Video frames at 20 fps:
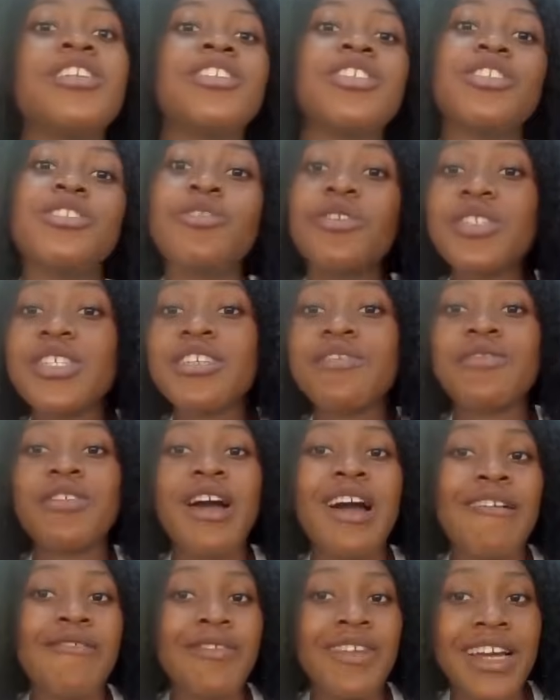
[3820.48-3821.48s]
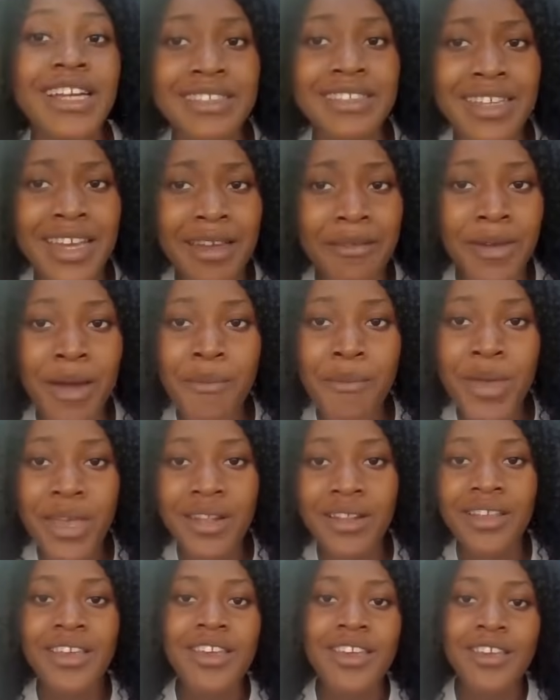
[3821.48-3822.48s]
She doesn't even have that time. I
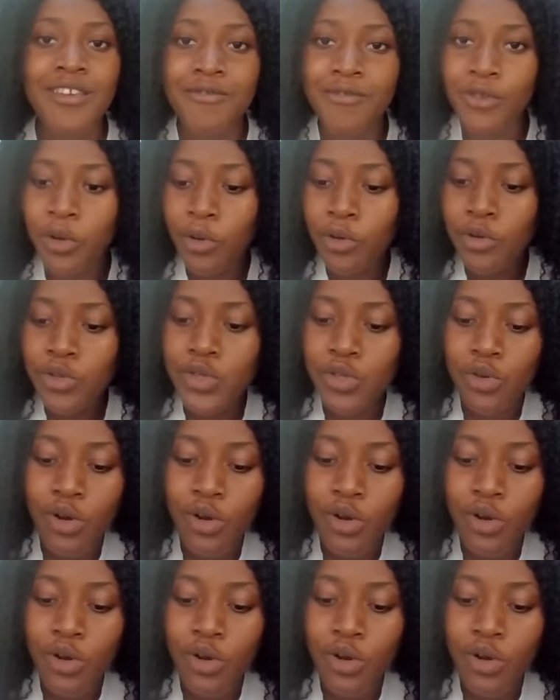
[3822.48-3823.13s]
mean, if you go to